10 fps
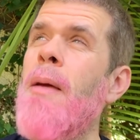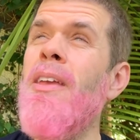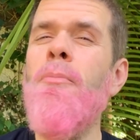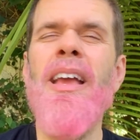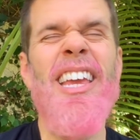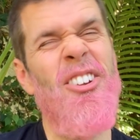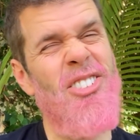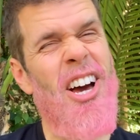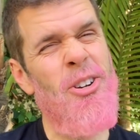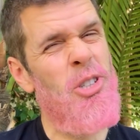Maybe you're making your
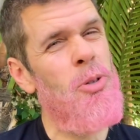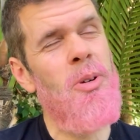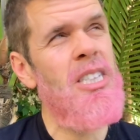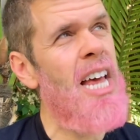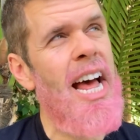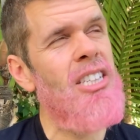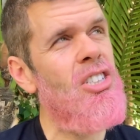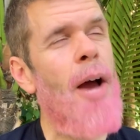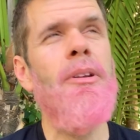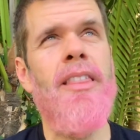daughter too
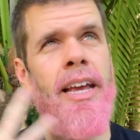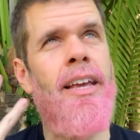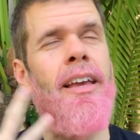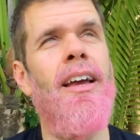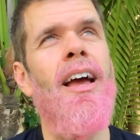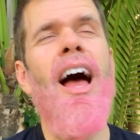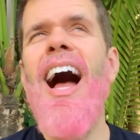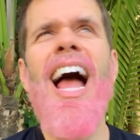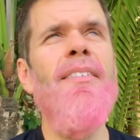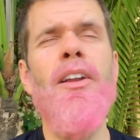attached. I would think,
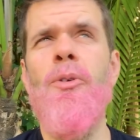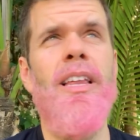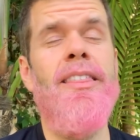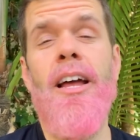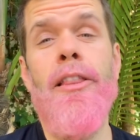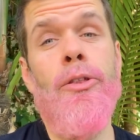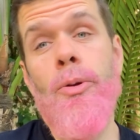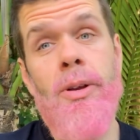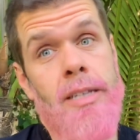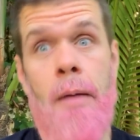I haven't even really thought it
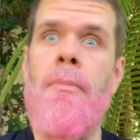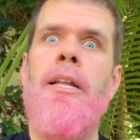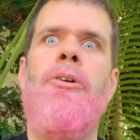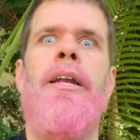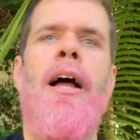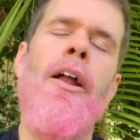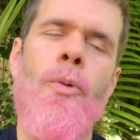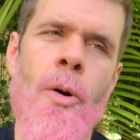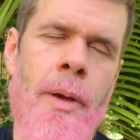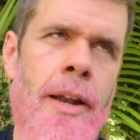through because I'm clearly not a
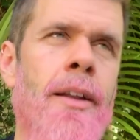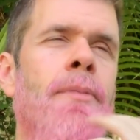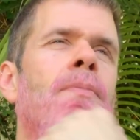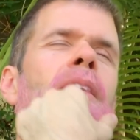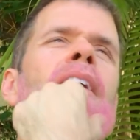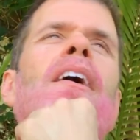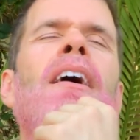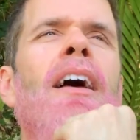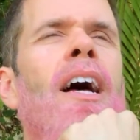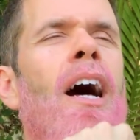woman.
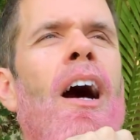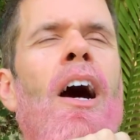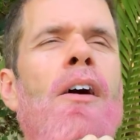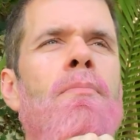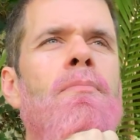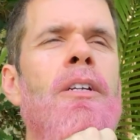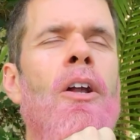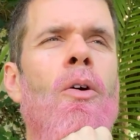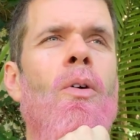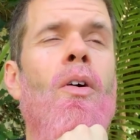Um, you
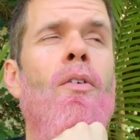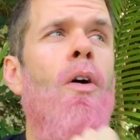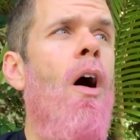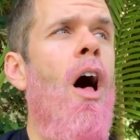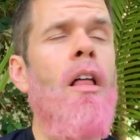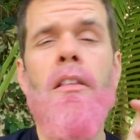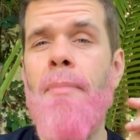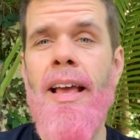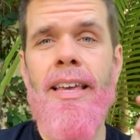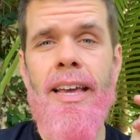know, all of
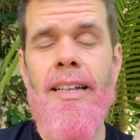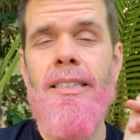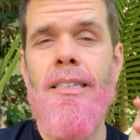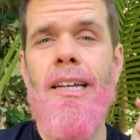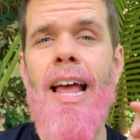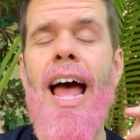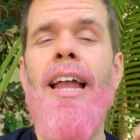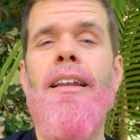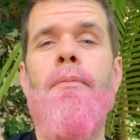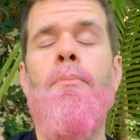my kids
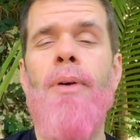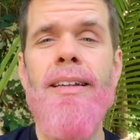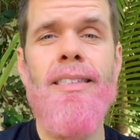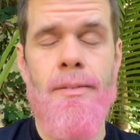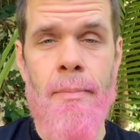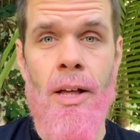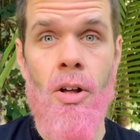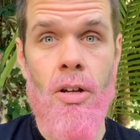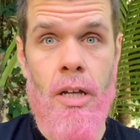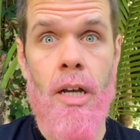had breast
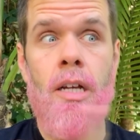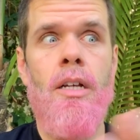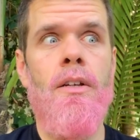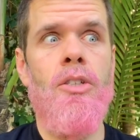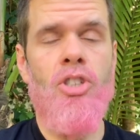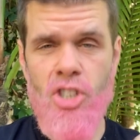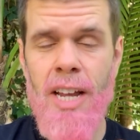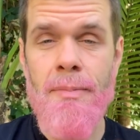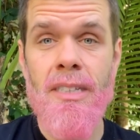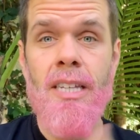milk
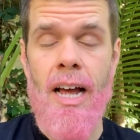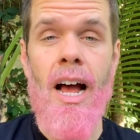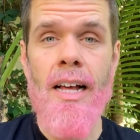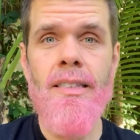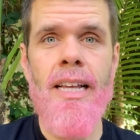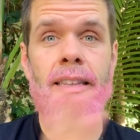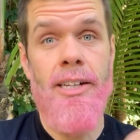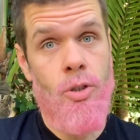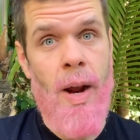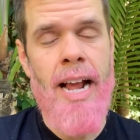shipped to us and
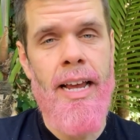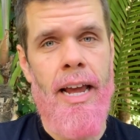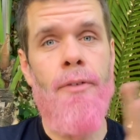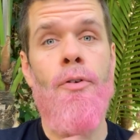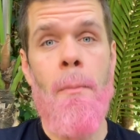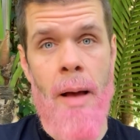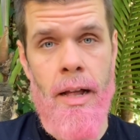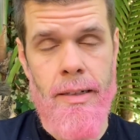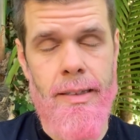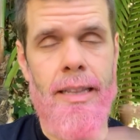they drank it for
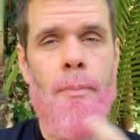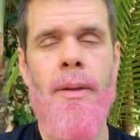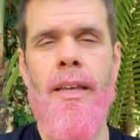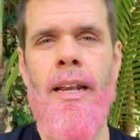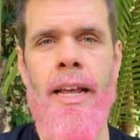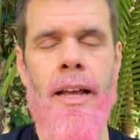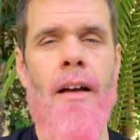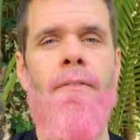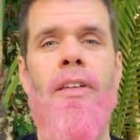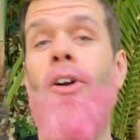months at the beginning
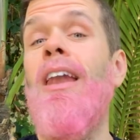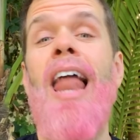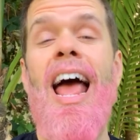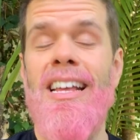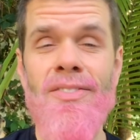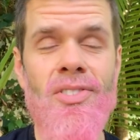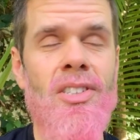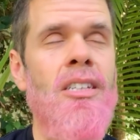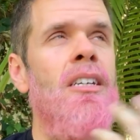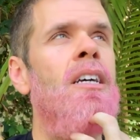of their
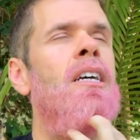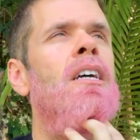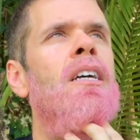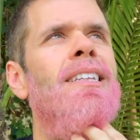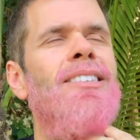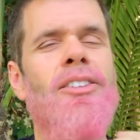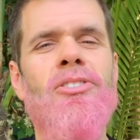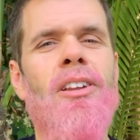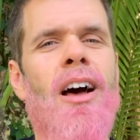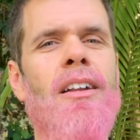lives. So
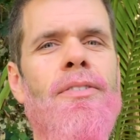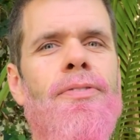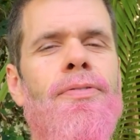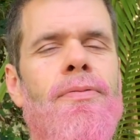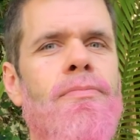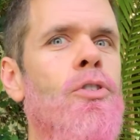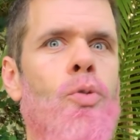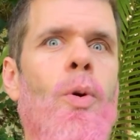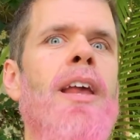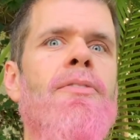there's a lot of
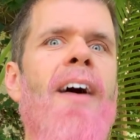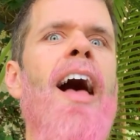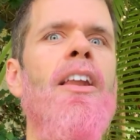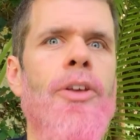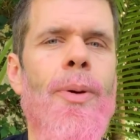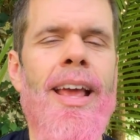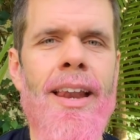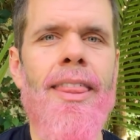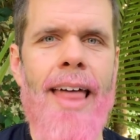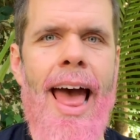great value
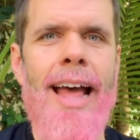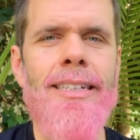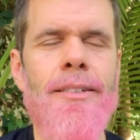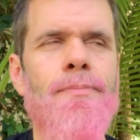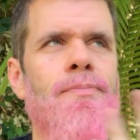in that.